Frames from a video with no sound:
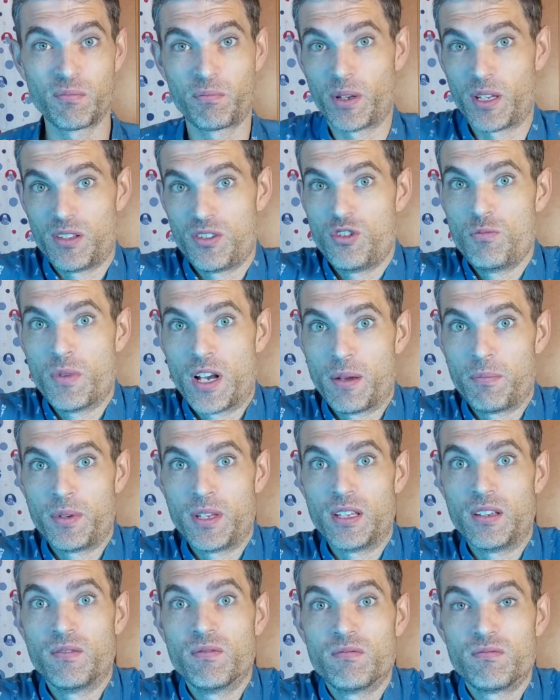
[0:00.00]
but you might
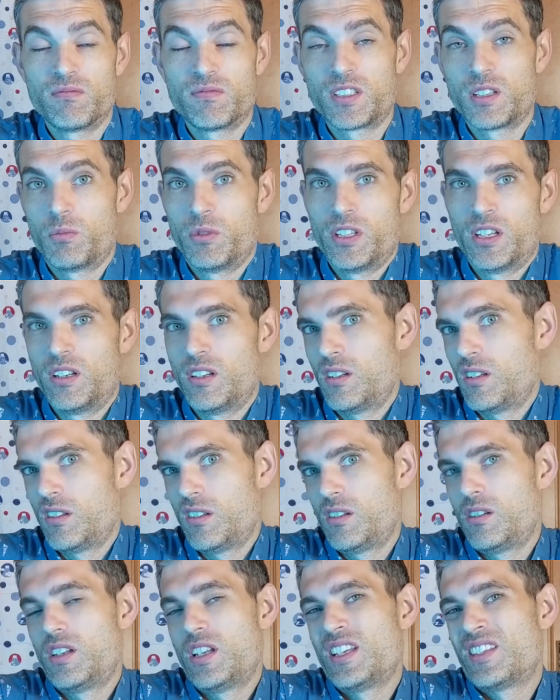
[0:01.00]
be someone that
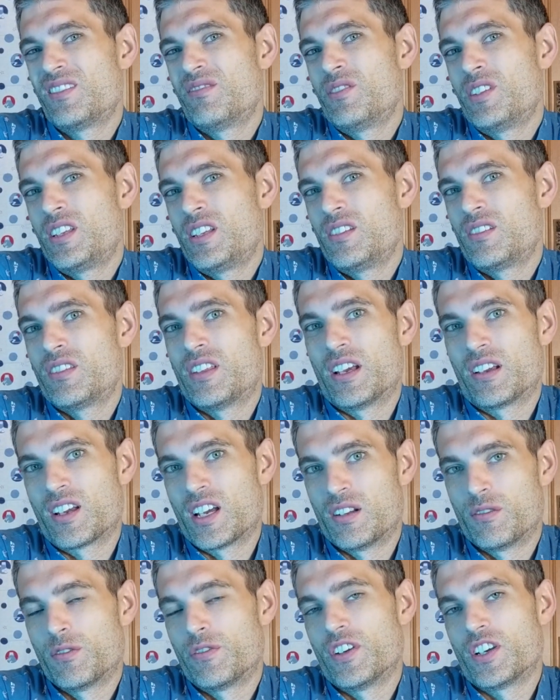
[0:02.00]
isn't really into that
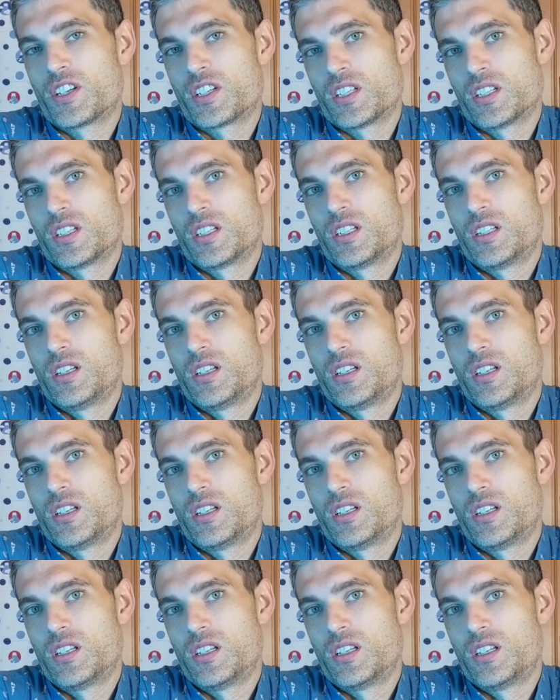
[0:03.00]
kind of affection.